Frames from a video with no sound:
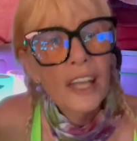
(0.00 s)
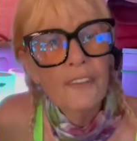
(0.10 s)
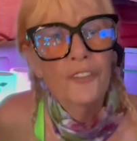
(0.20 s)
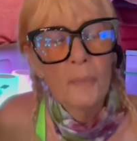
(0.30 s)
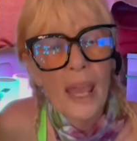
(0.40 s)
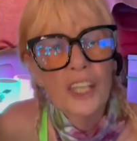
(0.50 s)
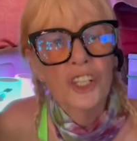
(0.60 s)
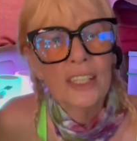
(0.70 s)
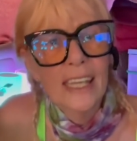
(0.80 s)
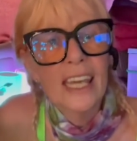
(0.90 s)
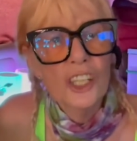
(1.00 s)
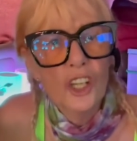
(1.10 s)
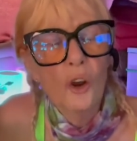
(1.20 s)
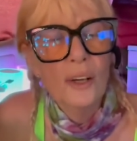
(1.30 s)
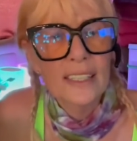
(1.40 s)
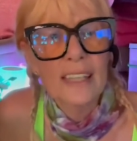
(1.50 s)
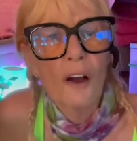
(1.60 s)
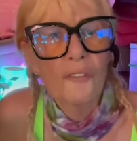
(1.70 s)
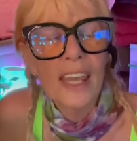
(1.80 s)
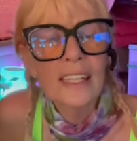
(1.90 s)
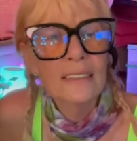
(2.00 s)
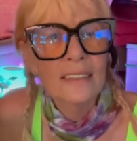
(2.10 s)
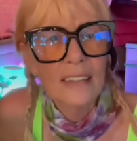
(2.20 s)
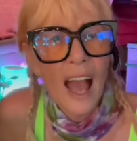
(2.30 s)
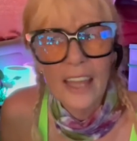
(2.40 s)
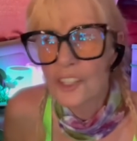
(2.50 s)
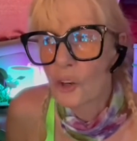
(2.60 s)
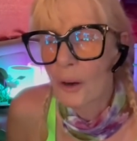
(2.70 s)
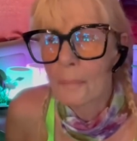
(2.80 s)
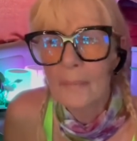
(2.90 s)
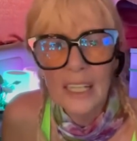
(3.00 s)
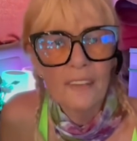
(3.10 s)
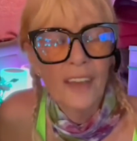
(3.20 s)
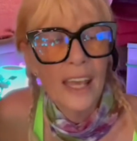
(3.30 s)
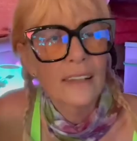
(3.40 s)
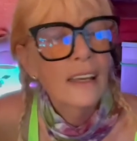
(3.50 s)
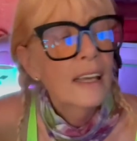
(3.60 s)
information to get yourself inside your minivan.